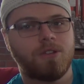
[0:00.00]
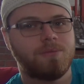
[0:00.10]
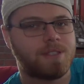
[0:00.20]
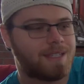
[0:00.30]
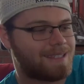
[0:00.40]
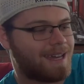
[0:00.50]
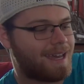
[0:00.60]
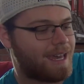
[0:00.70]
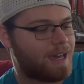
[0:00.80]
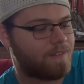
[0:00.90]
rooms does
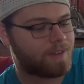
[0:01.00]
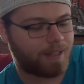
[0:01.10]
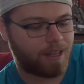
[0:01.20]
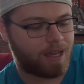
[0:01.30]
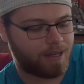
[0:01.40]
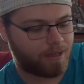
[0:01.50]
not have a lot